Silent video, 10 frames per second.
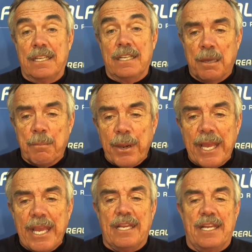Number
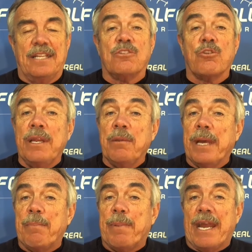8 as Green
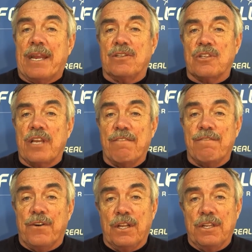Bay Packers and
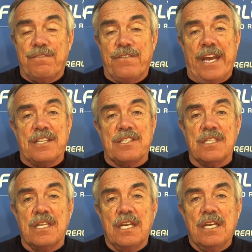falling fast.
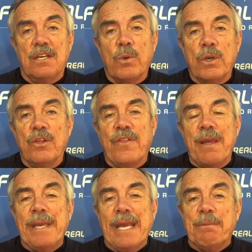Will they
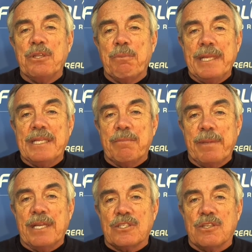be able to beat the
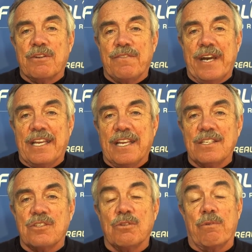Minnesota
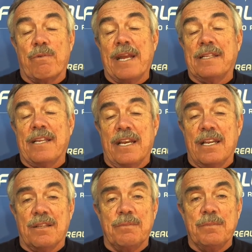Vikings, who are ranked ahead
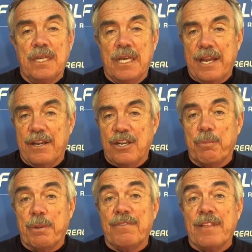of them? I don't know,
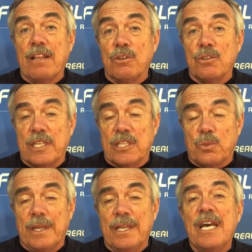but if they lose this one,